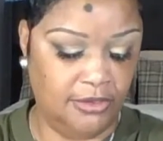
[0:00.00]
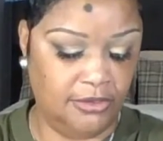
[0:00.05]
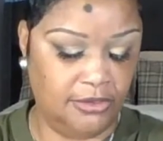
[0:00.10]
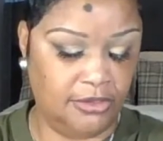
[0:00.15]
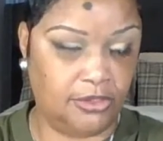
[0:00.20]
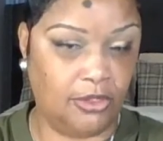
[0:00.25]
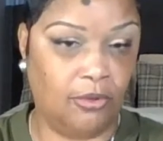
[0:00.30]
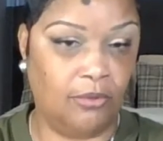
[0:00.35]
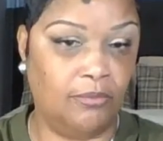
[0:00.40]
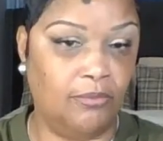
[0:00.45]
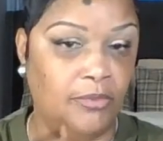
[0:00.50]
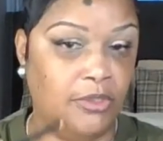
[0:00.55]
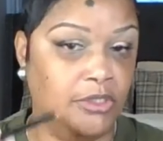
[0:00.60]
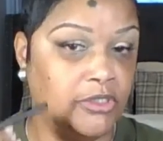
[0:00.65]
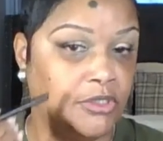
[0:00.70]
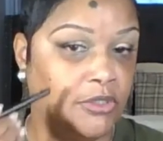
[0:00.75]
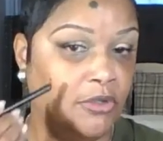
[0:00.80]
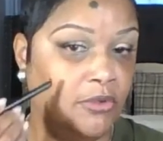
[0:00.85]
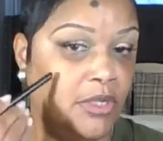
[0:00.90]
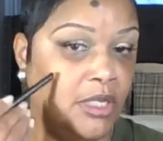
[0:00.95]
So
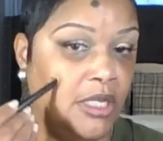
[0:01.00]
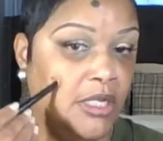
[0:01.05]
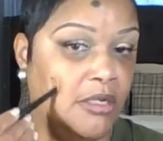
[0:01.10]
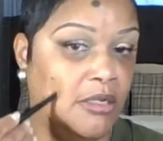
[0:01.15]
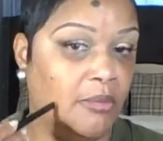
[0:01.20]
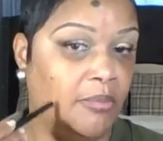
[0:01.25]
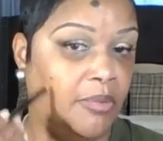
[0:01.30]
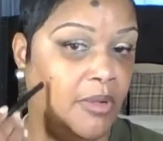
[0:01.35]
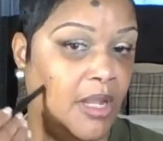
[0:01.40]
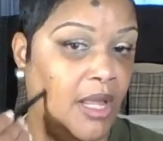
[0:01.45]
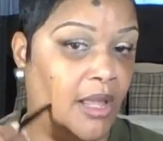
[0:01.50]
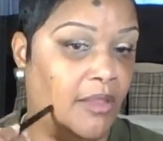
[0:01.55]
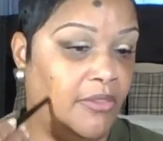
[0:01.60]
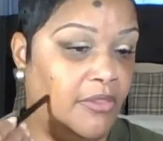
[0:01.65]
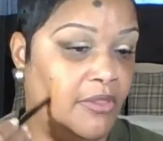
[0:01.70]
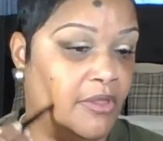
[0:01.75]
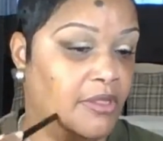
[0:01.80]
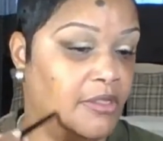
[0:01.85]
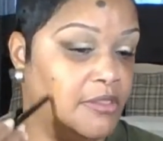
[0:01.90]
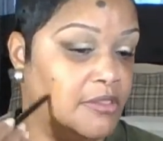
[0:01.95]
let's go ahead and apply
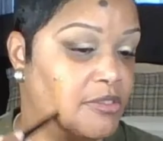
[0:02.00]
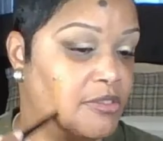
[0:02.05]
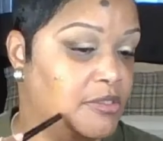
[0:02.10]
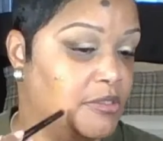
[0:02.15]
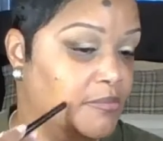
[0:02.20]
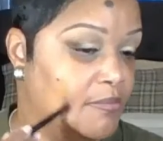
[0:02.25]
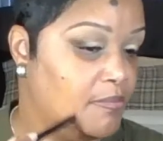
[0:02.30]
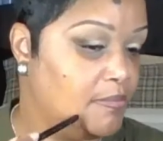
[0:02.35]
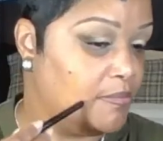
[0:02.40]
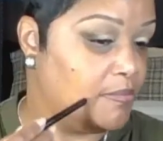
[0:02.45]
this.